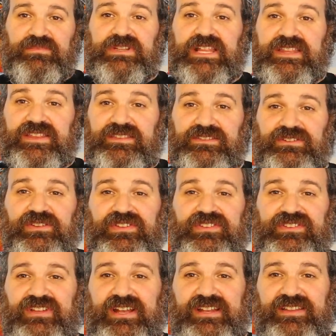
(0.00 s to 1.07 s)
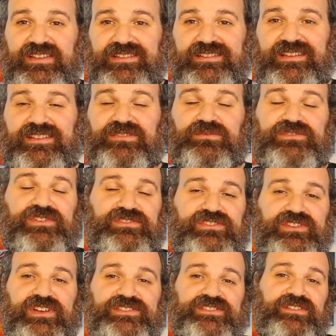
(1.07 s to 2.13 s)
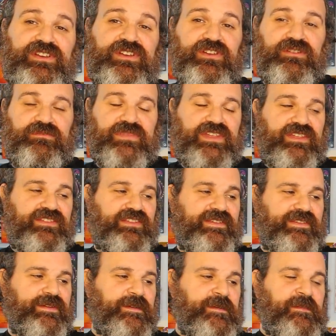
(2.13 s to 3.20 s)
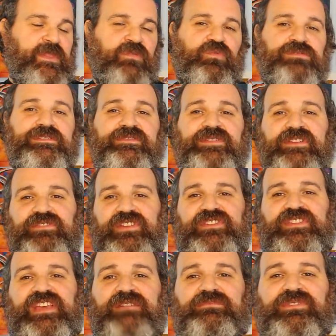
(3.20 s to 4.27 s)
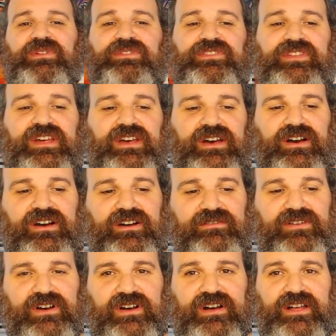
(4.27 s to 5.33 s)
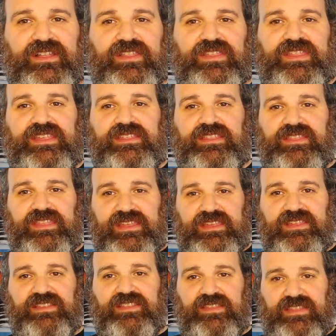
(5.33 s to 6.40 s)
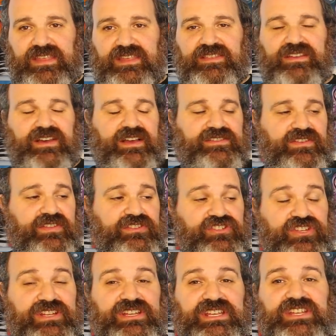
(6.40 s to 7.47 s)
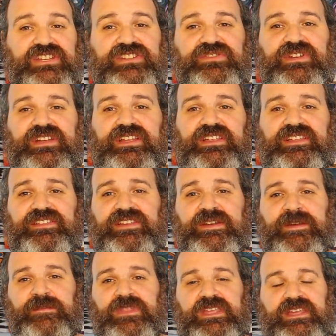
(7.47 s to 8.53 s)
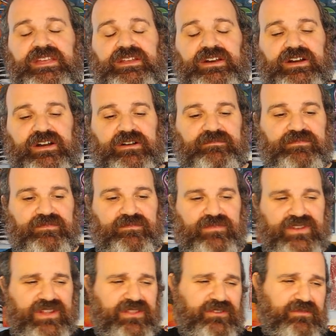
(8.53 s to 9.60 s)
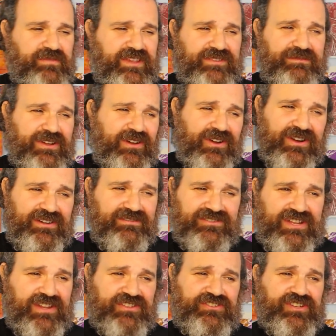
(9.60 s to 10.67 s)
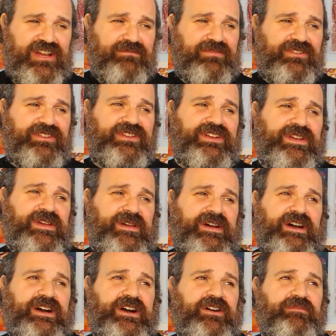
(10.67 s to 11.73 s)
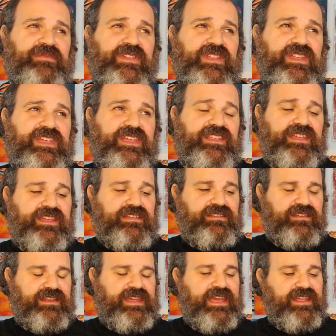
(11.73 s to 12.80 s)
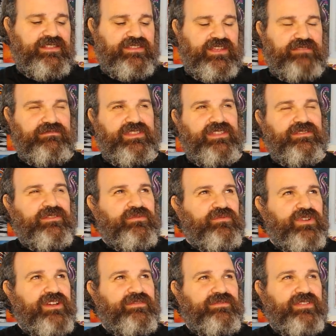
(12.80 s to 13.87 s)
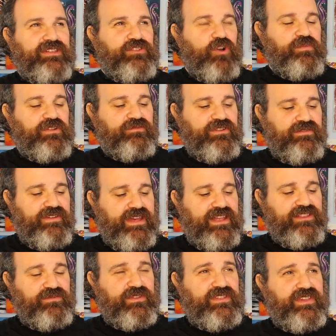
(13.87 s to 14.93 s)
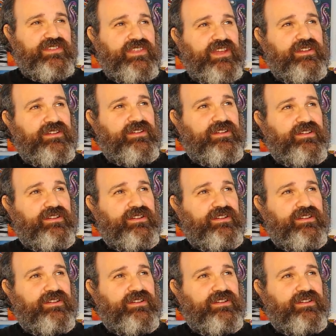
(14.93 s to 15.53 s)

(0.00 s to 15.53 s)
play these little sliding six, which are just pieces. One of my favorite examples of uh, the, these these guys on the G and E string is in um, another little piece of my heart, Janis Joplin. Um, it, it, it, ends it, the riff like the opening riff ends with this like